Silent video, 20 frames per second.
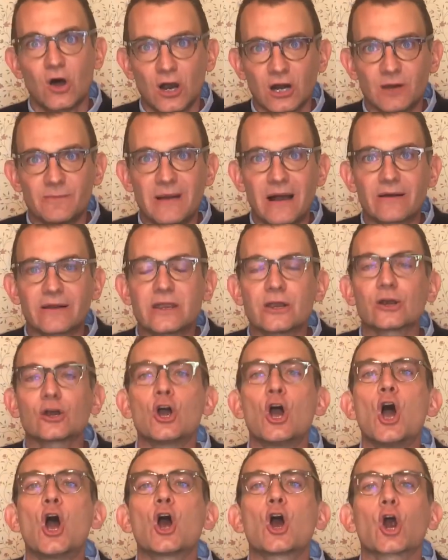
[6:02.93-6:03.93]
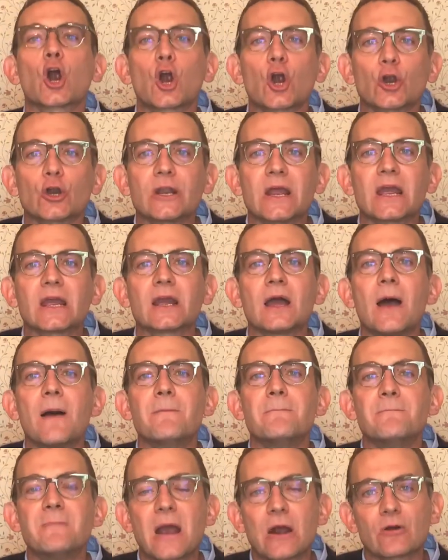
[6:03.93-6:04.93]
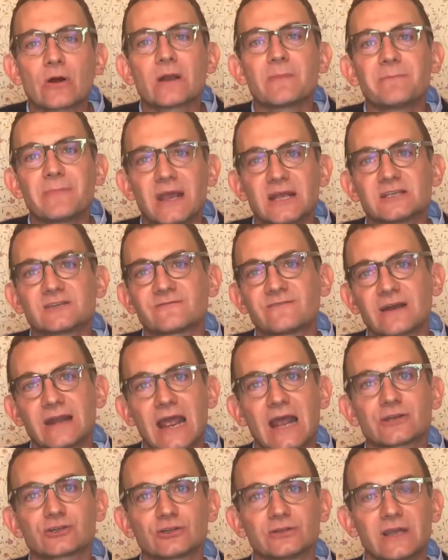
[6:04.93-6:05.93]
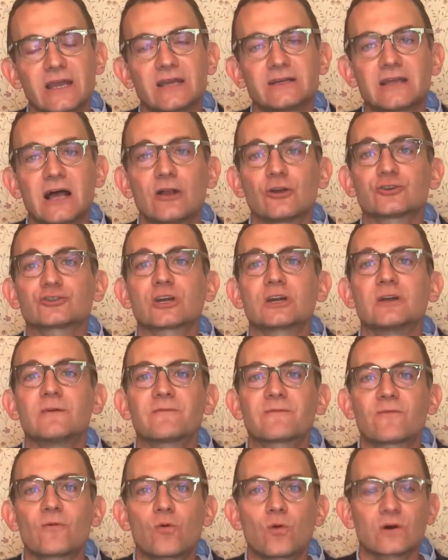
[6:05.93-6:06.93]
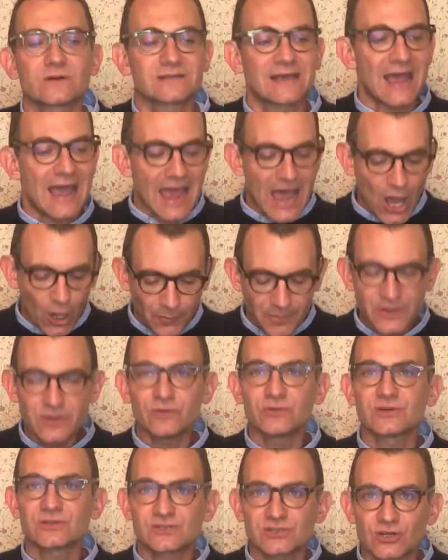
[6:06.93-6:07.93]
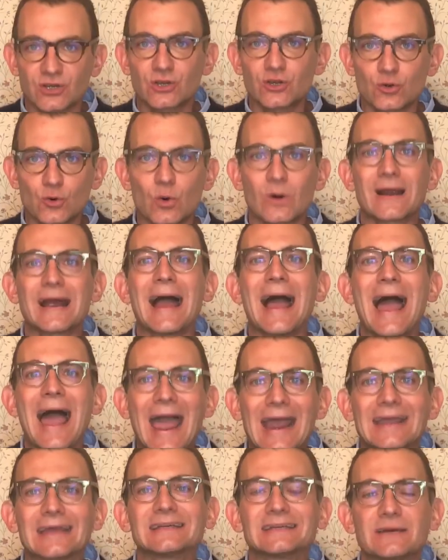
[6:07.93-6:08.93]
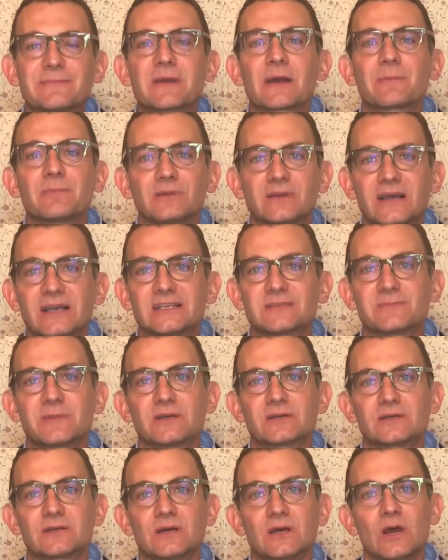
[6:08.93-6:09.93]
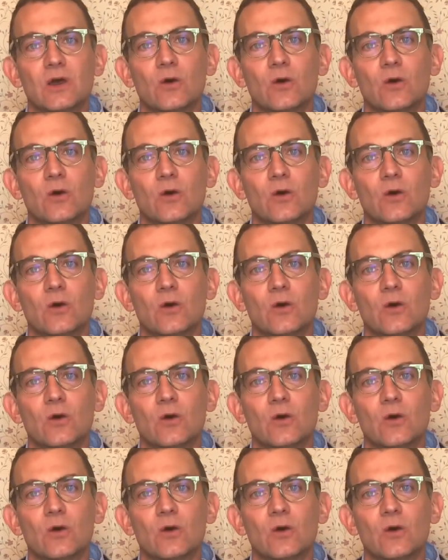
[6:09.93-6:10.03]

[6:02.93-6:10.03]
long about here, earning merit-based financial aid dollars, and of course, helping you to secure academic placement